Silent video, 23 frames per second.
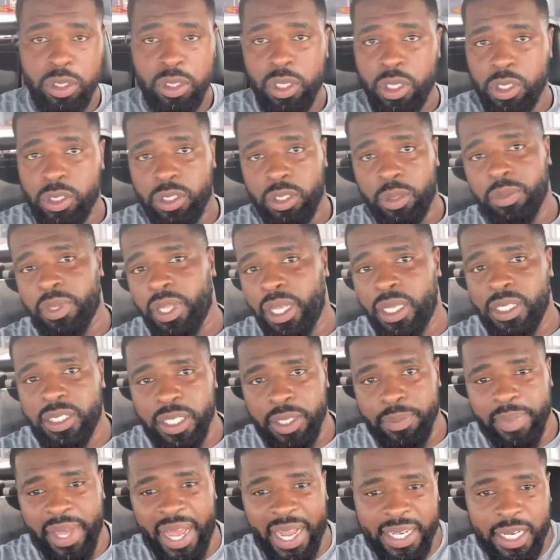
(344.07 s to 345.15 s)
some things
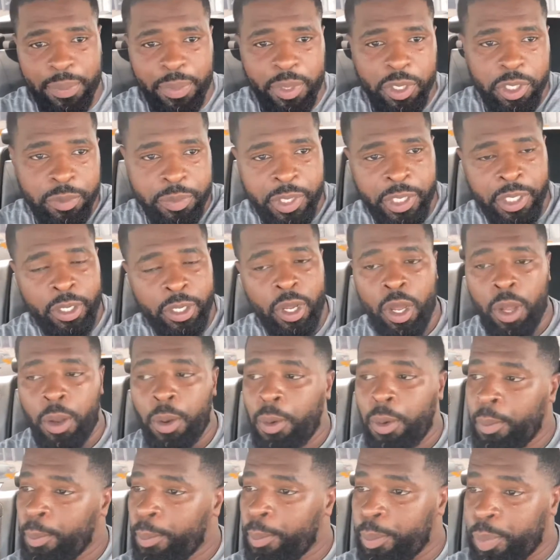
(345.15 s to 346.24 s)
get backed up a little bit.
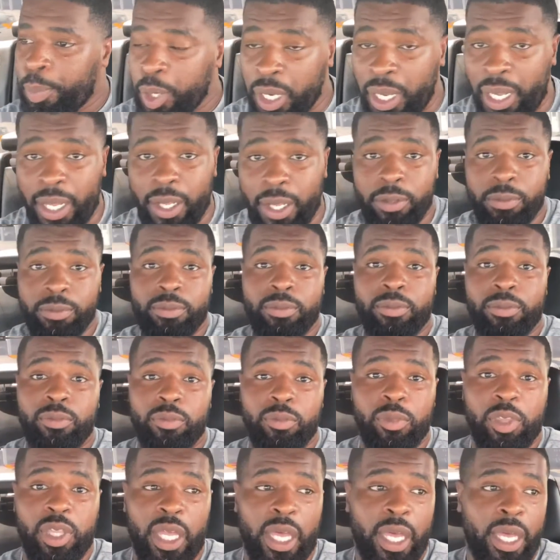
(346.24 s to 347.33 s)
But
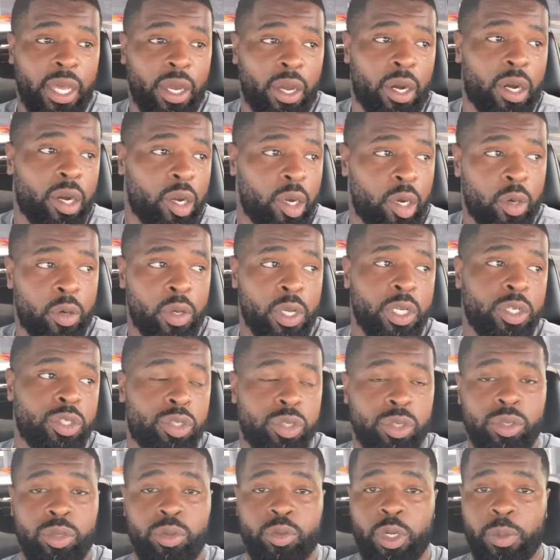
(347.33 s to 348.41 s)
they are going
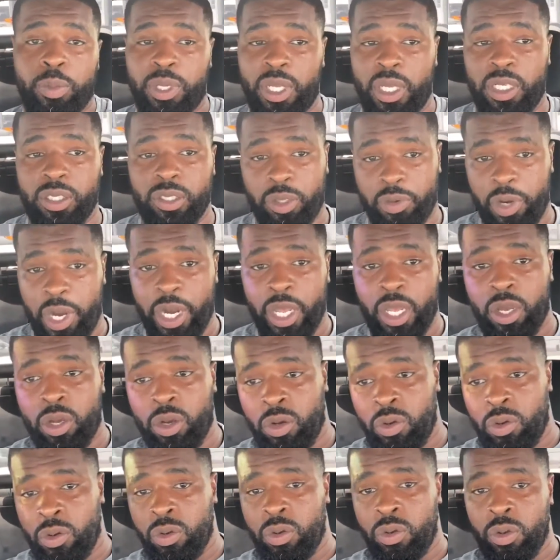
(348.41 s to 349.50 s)
to replace the
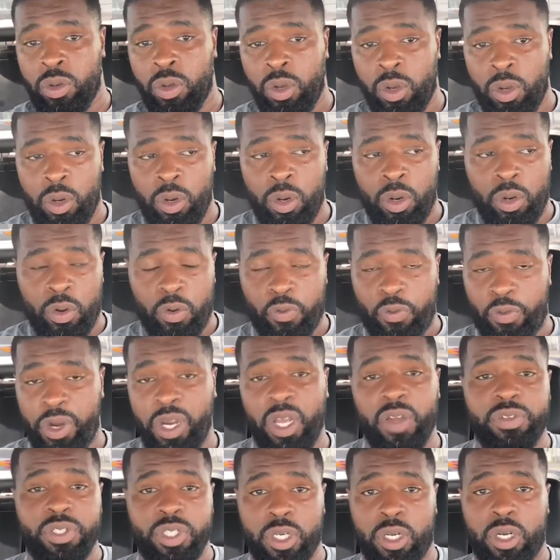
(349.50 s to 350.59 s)
radio free
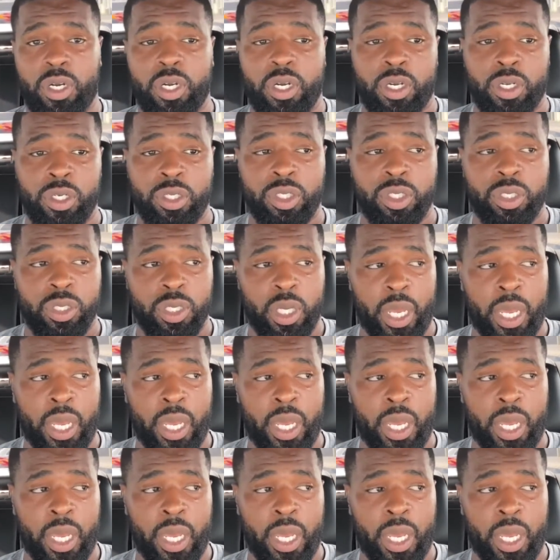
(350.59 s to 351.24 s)
of charge.